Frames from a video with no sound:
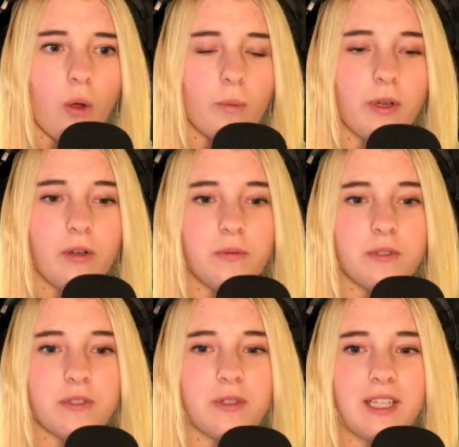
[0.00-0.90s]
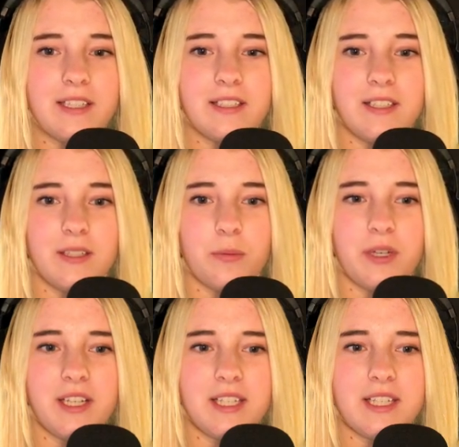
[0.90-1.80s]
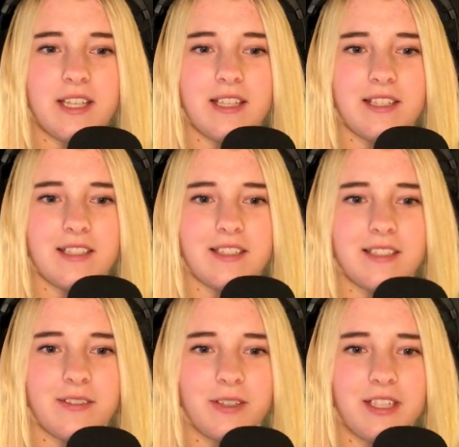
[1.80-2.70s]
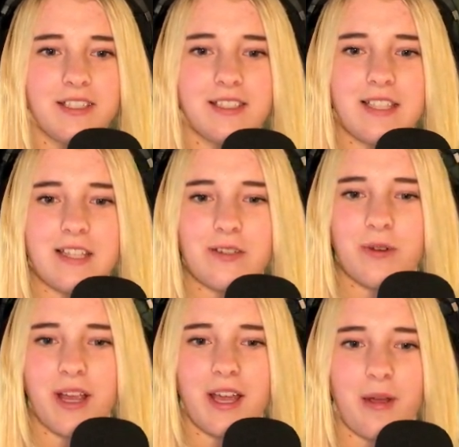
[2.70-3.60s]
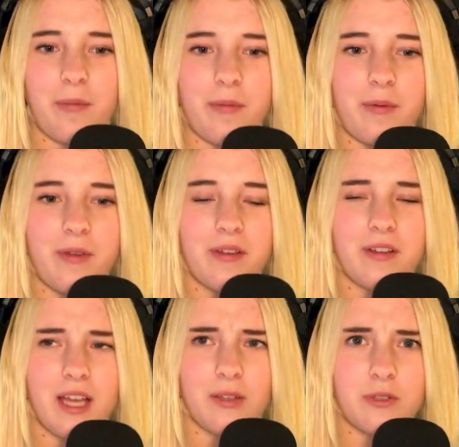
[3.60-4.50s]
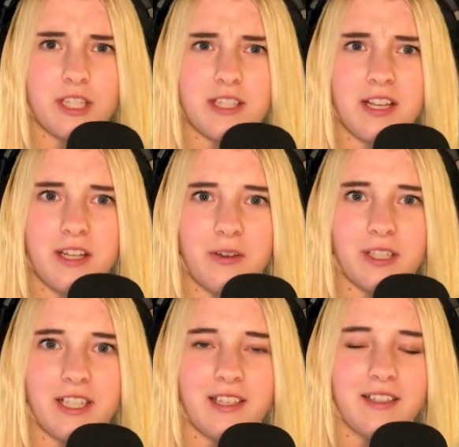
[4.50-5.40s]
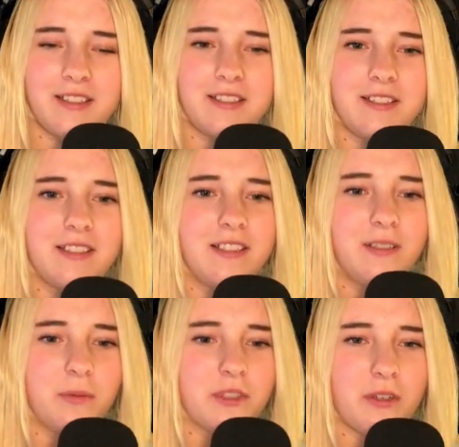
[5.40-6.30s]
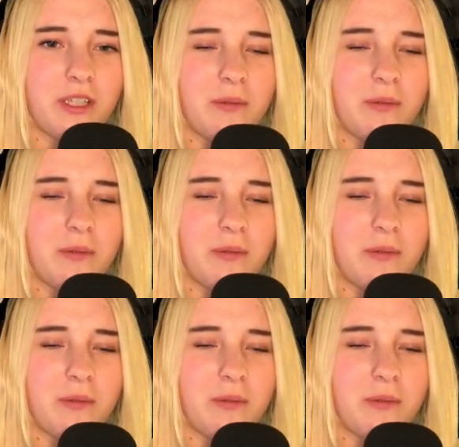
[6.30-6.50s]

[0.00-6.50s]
We almost collected it! What is this? What is this trap? Hagrid is in on it. He was talking